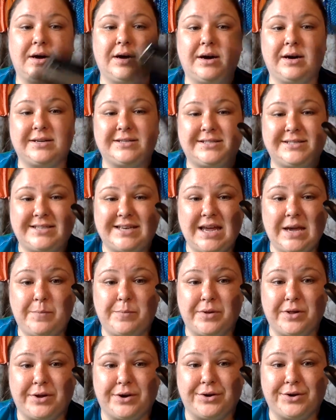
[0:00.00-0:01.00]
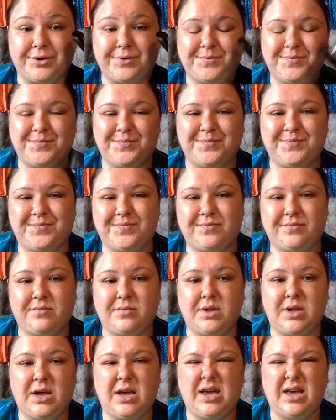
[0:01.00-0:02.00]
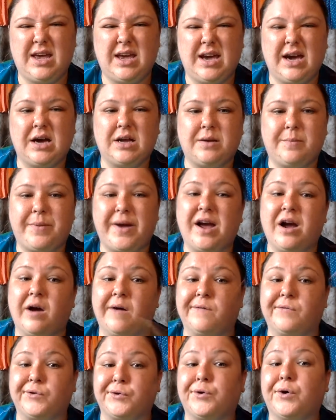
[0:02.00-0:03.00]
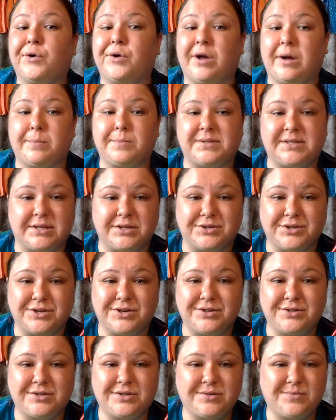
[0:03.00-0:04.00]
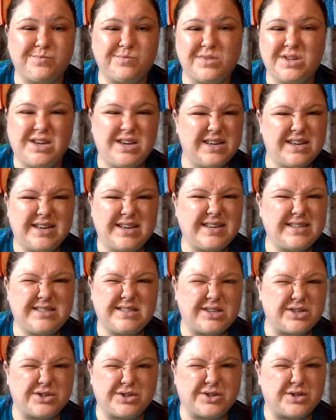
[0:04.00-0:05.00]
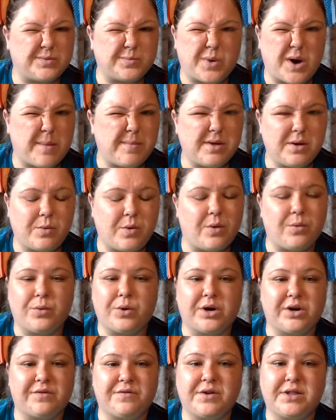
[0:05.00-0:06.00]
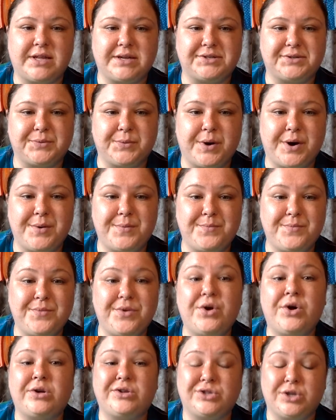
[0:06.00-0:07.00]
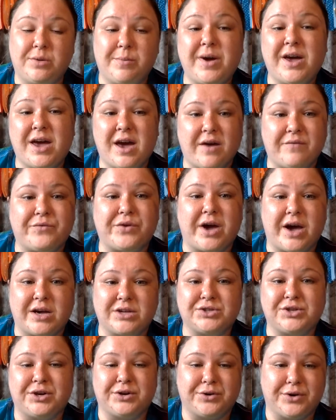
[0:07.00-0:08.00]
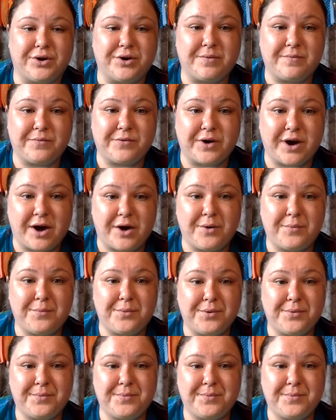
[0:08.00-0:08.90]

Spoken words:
a stapler and a pair of grown-up scissors. Kid scissors probably won't work for this one, so you might have to ask your grown-up for help.